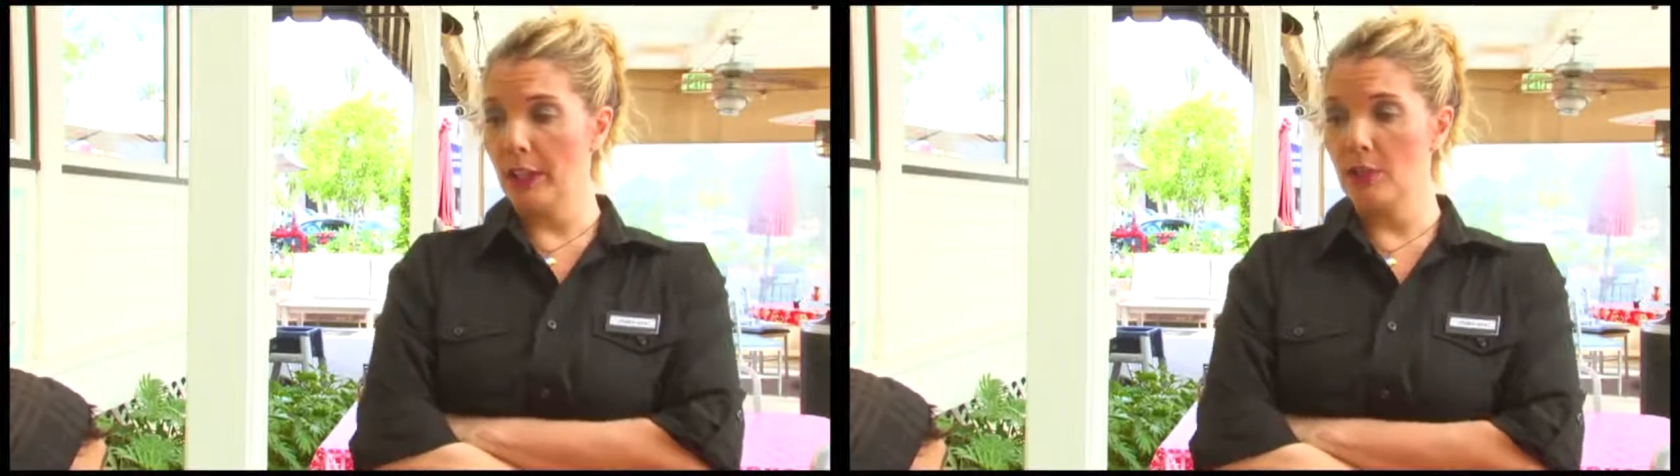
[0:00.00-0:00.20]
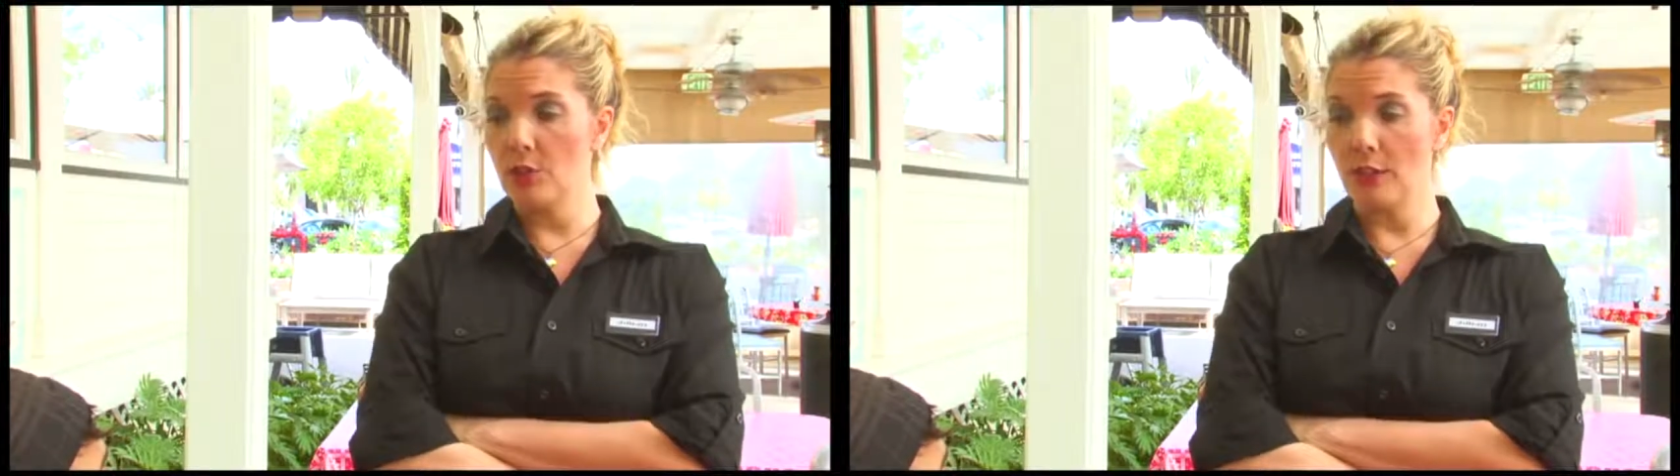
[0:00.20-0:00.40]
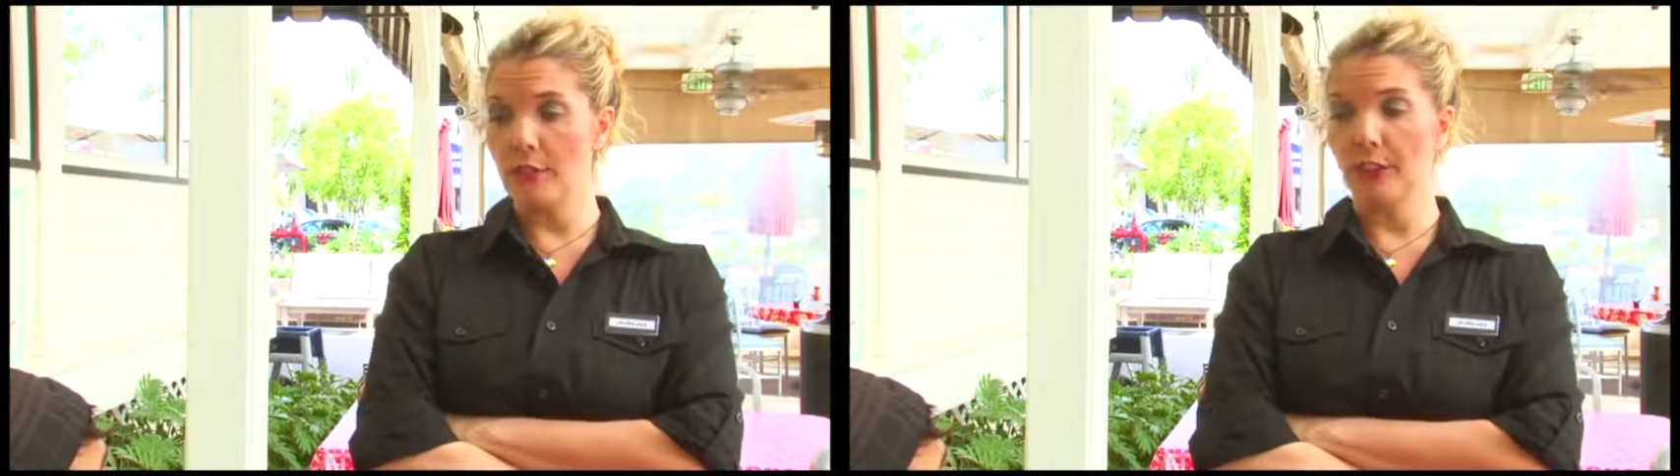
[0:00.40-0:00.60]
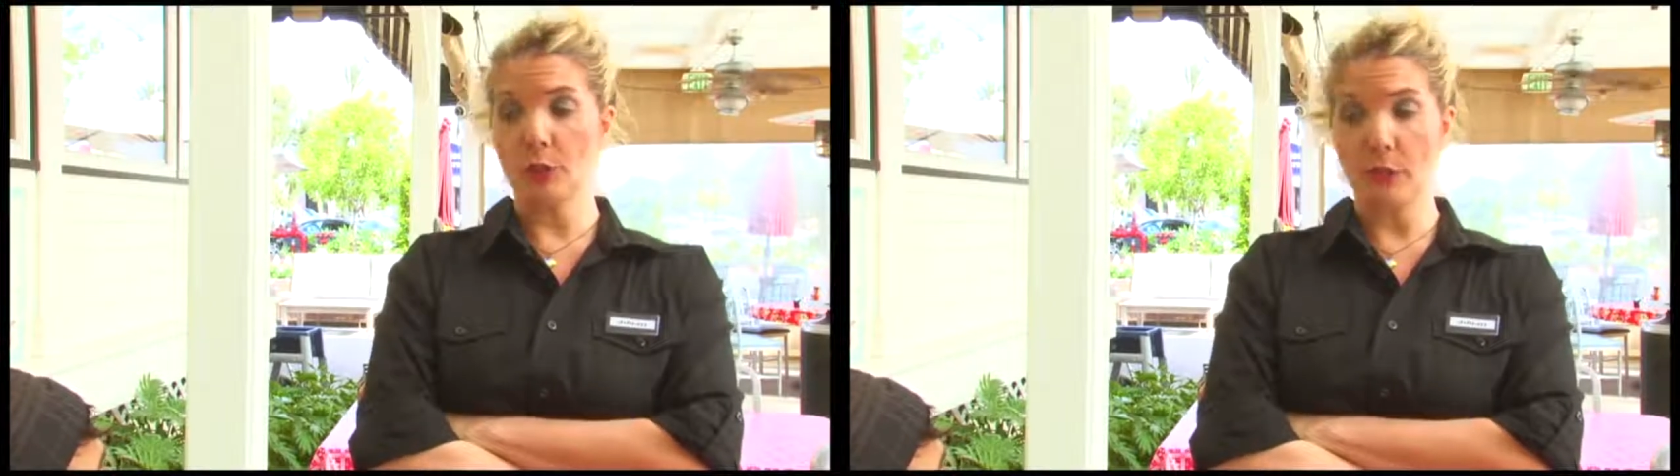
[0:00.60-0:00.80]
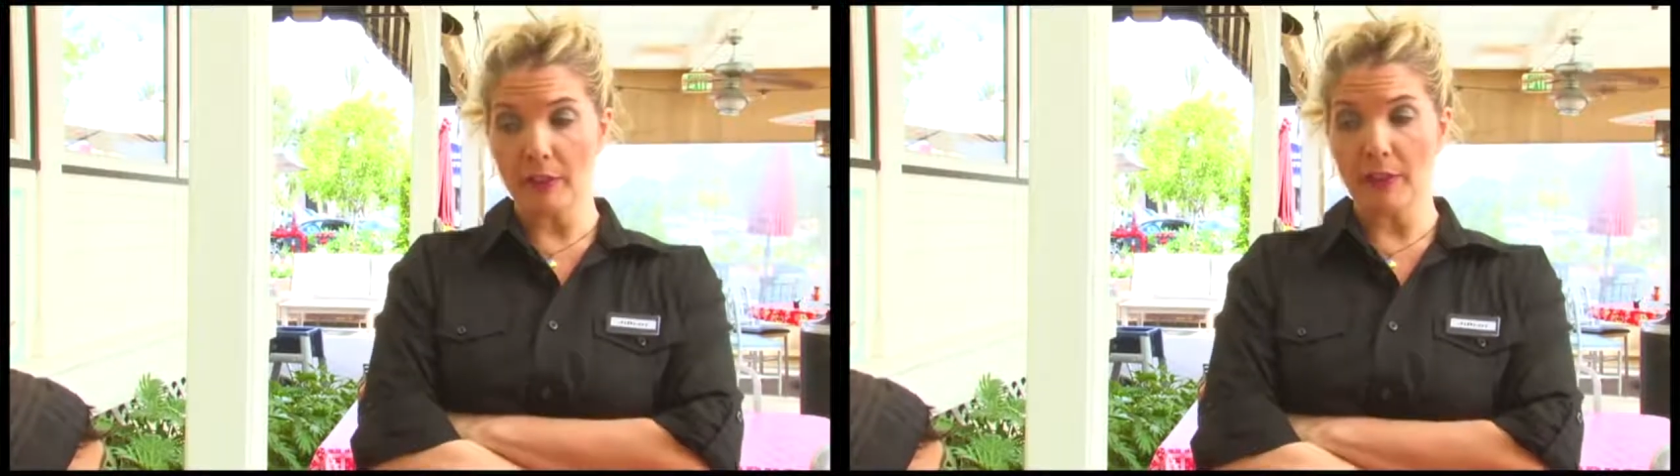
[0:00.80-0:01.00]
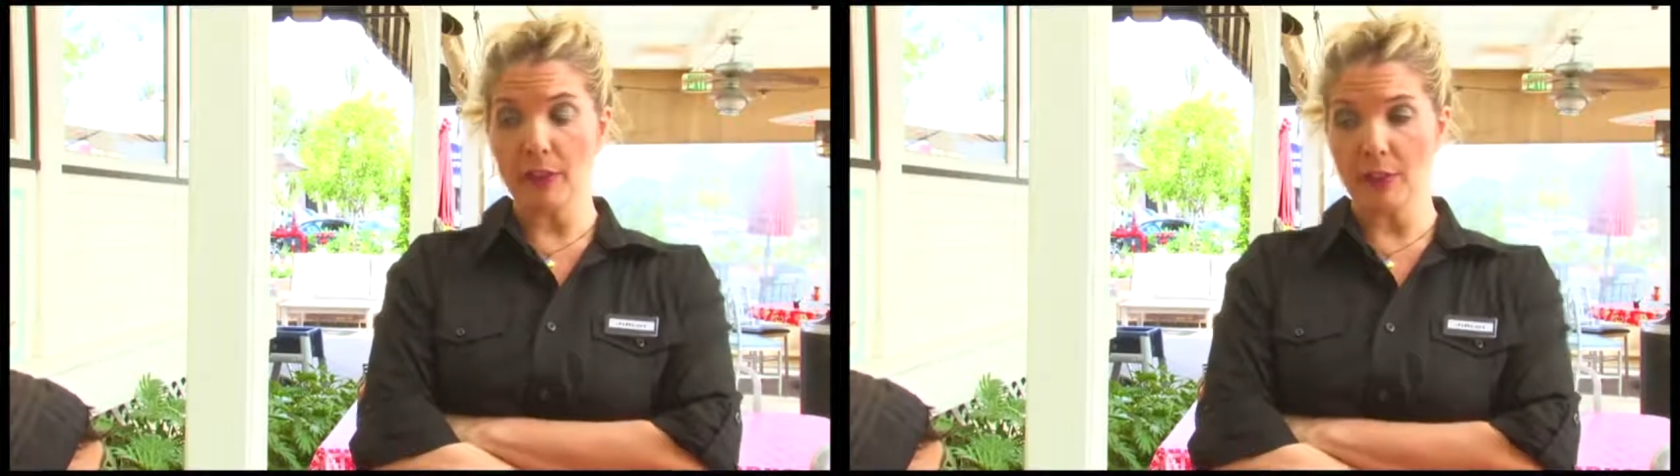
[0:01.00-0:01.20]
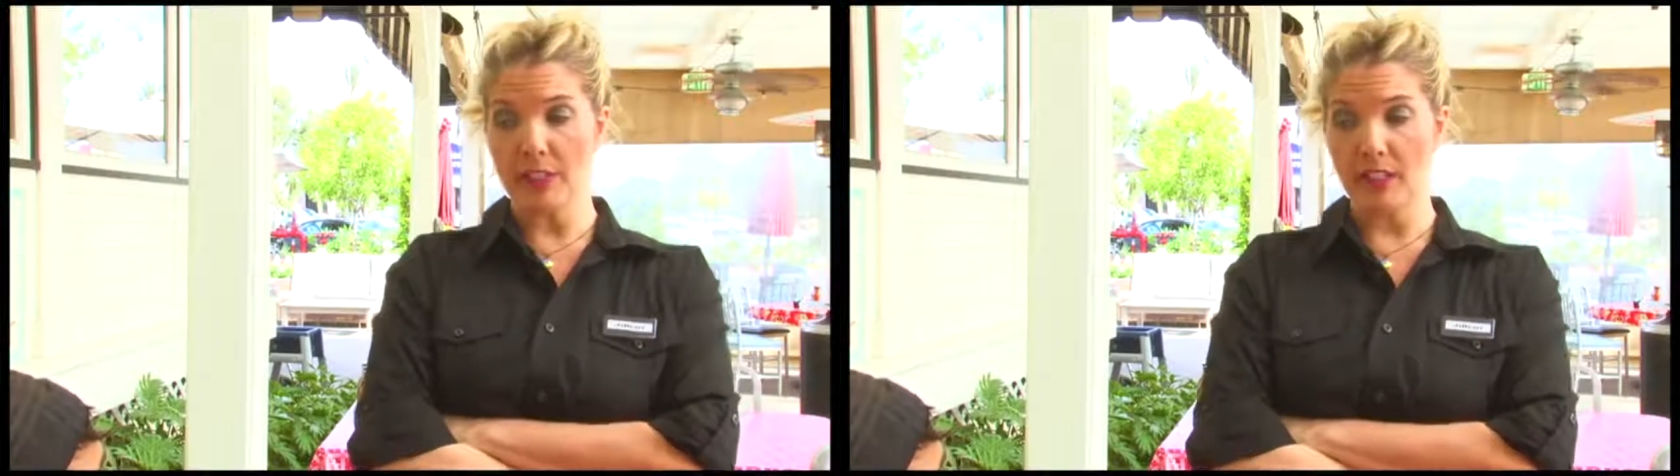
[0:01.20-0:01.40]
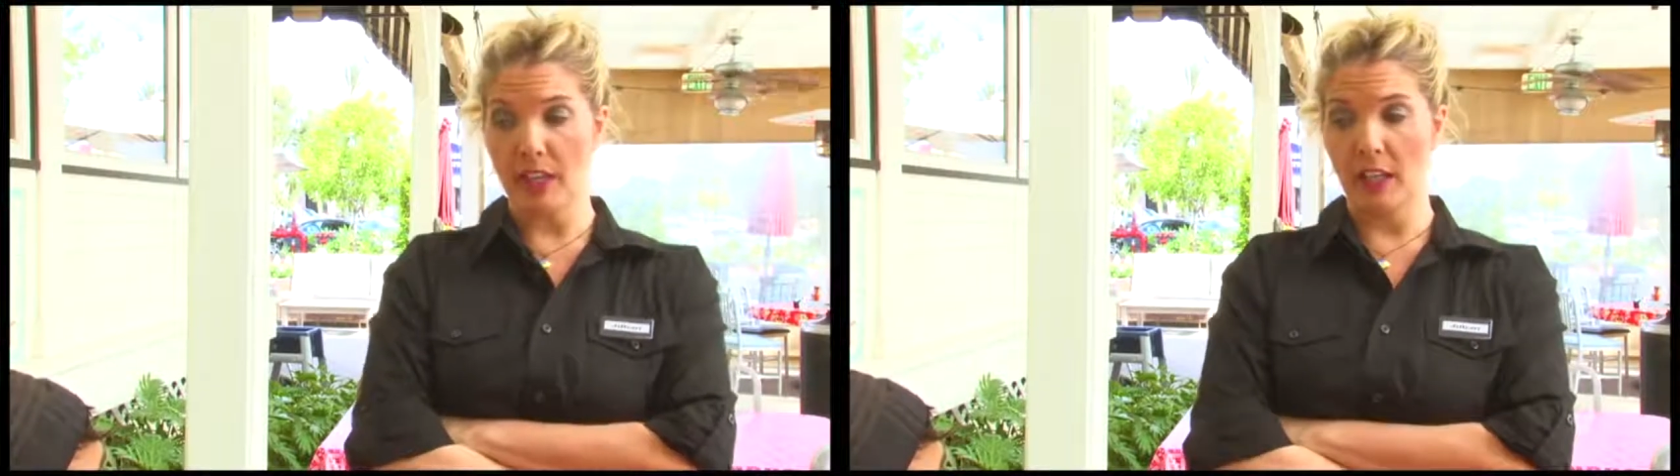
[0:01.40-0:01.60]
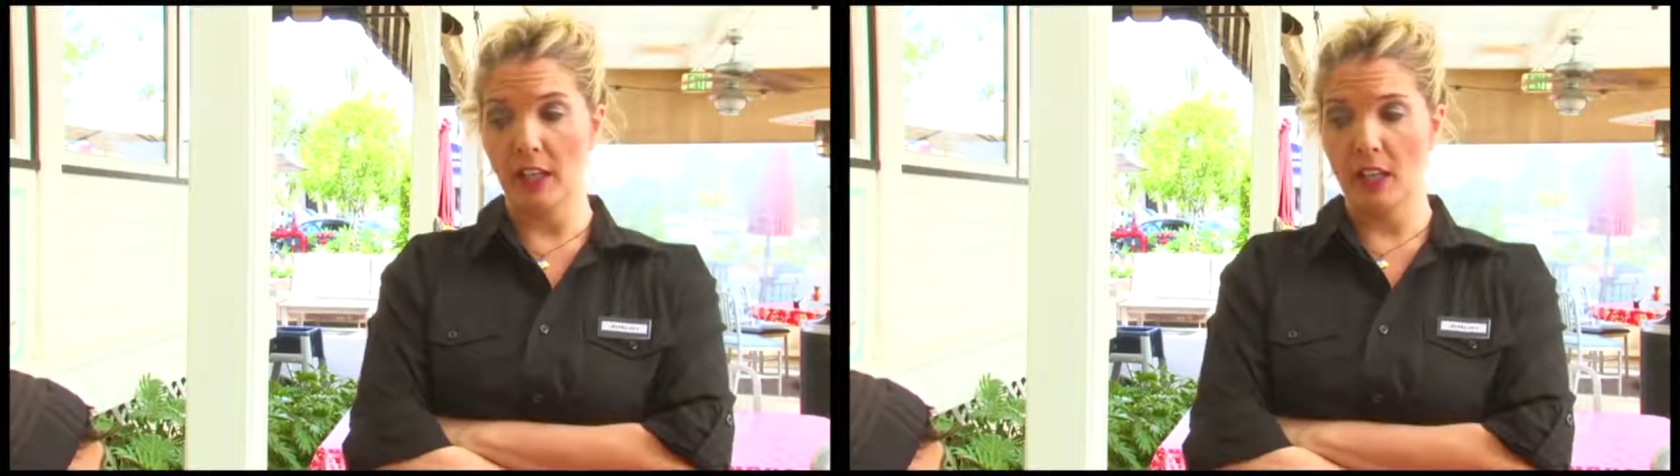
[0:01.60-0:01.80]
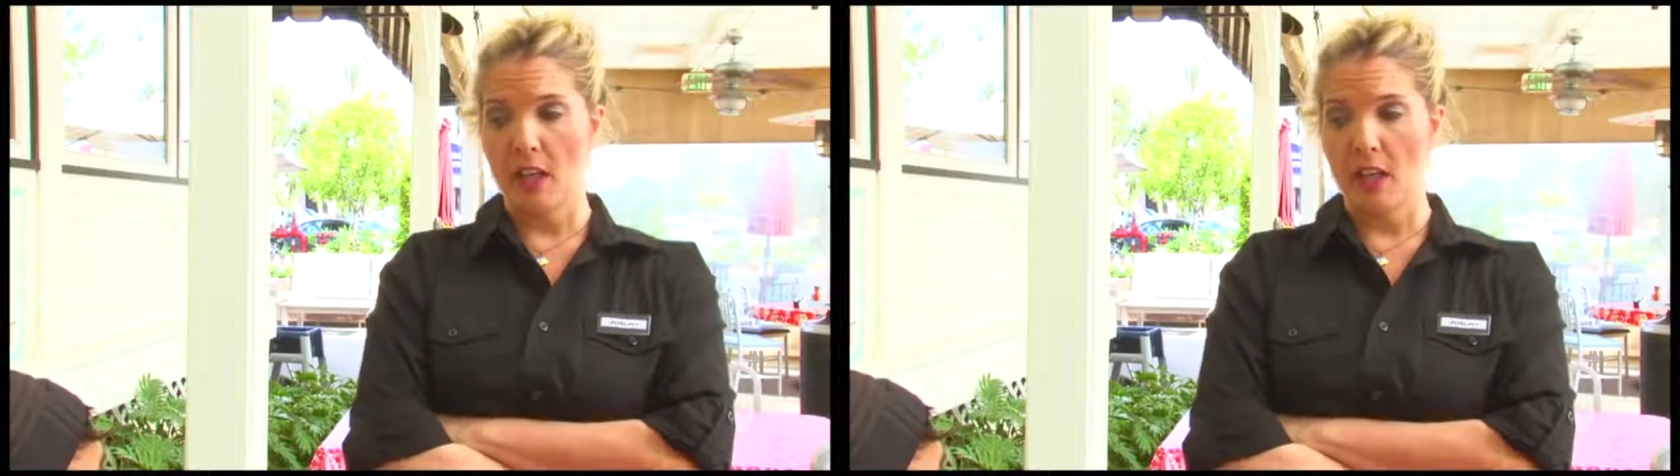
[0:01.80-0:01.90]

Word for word: and traveling 12 hours a day.